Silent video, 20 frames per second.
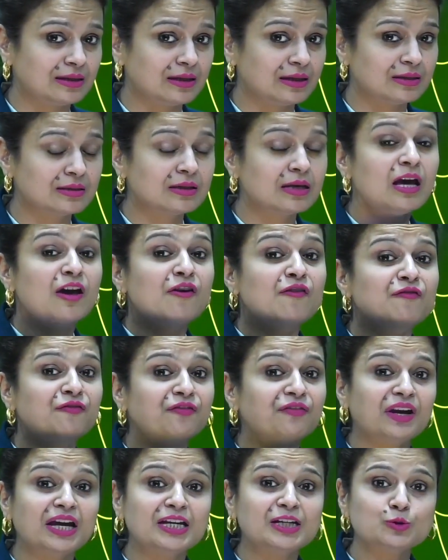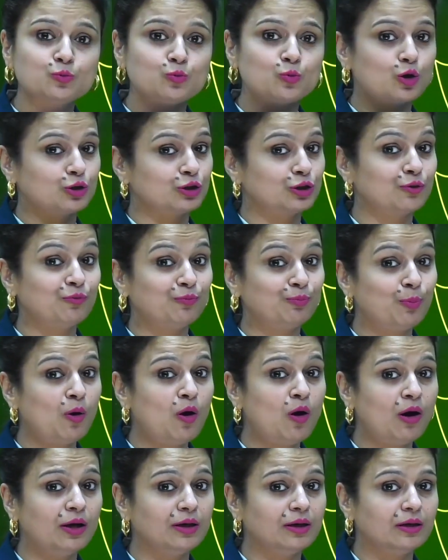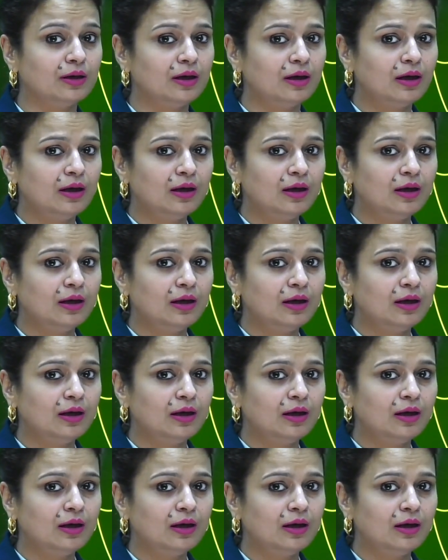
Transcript: is freshwater pond.